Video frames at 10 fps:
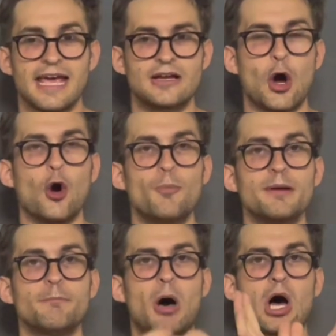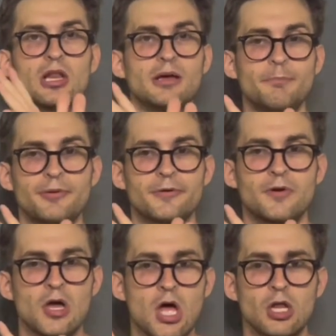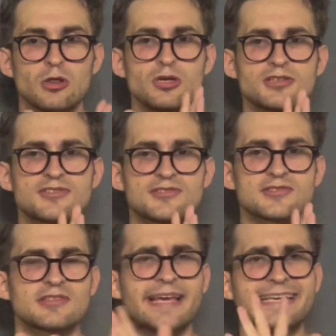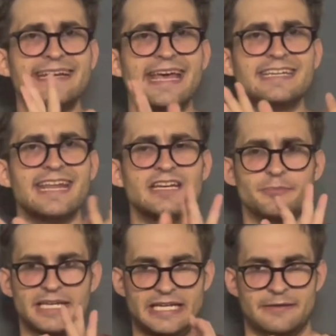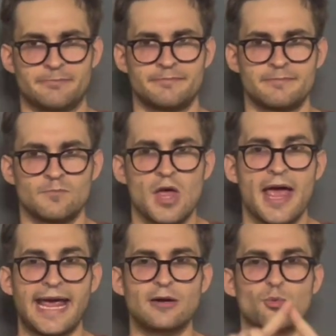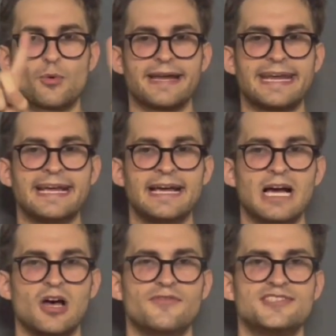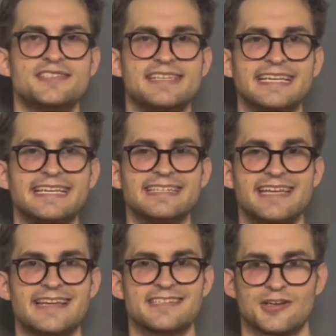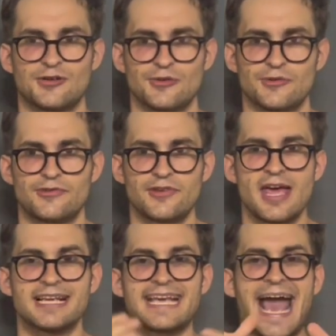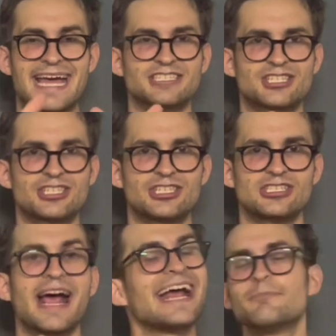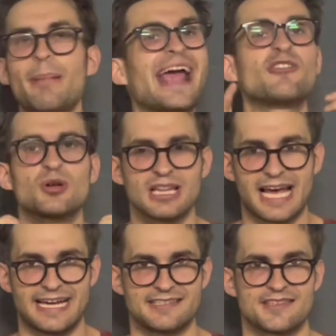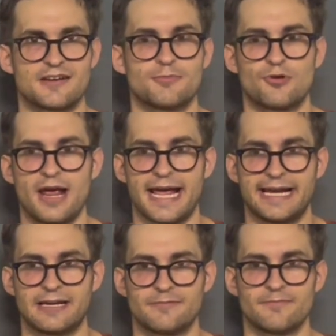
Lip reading: An open polyp looks like an anemone. A ring of stinging tentacles catch and paralyze their prey.